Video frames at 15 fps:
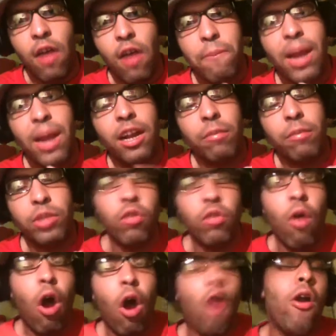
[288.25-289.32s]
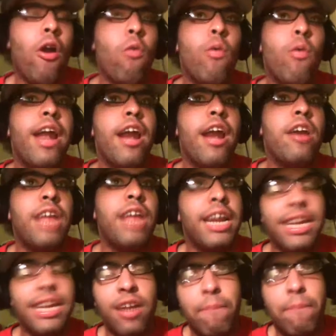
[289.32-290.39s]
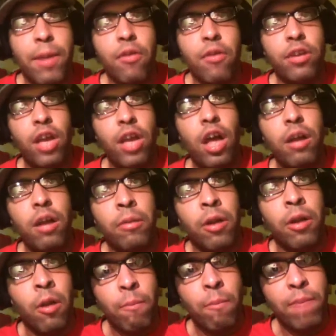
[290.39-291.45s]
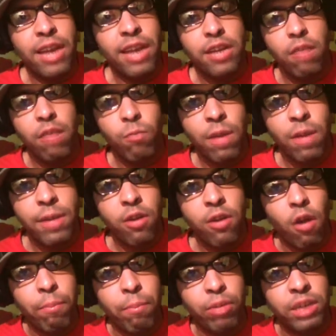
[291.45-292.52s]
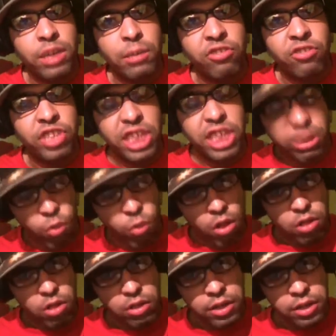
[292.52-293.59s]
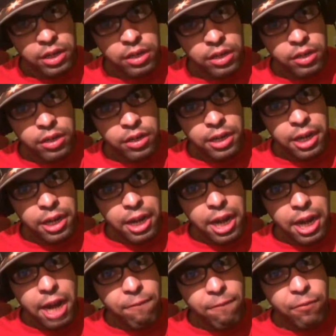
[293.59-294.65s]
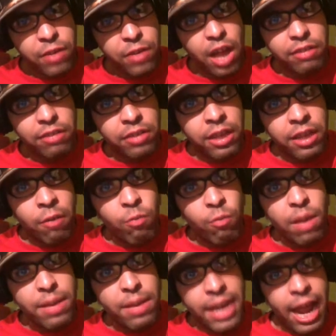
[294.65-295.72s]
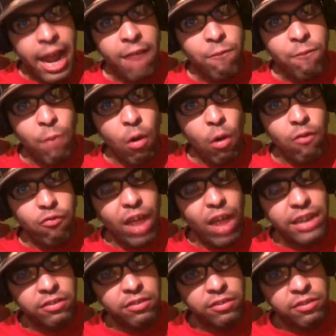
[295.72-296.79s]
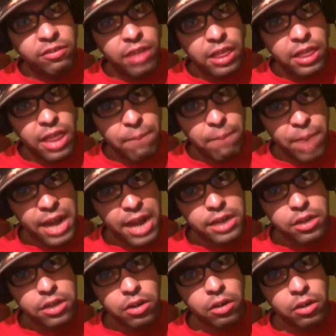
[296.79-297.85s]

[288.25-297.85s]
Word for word: oh, madam, you are aware that in America, men and women are pretty much equal. If not, women have more rights than men.